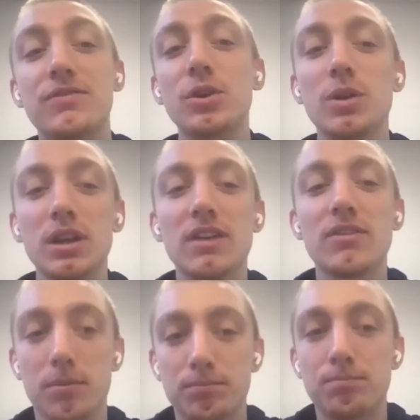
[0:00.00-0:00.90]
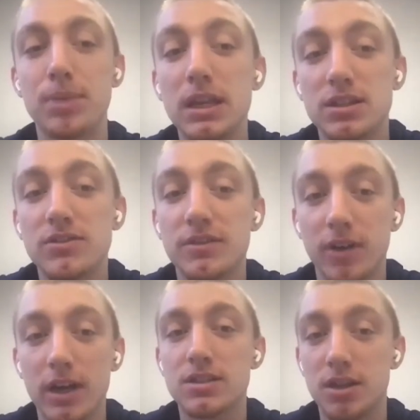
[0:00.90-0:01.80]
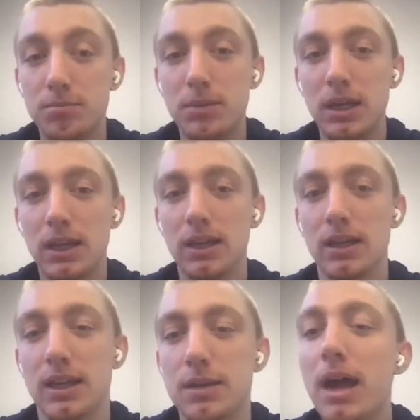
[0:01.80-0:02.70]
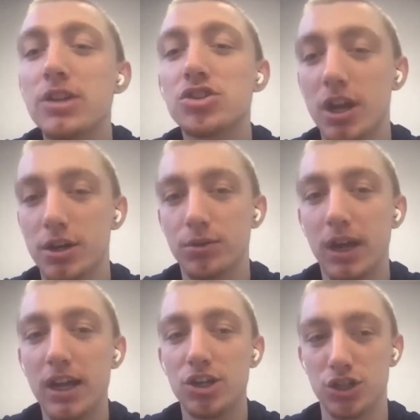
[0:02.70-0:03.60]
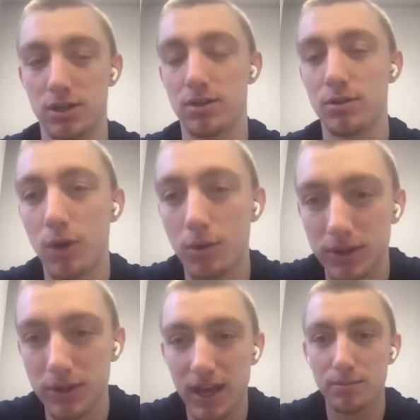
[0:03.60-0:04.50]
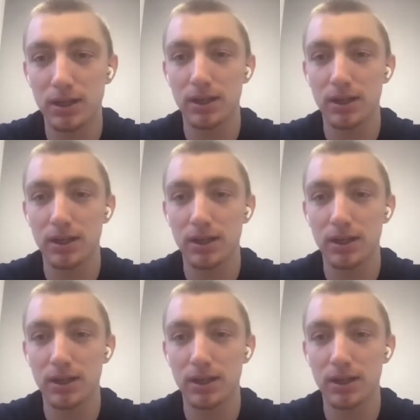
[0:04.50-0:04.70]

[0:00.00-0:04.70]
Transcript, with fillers: if you could give a piece of advice to me and my generation, what would that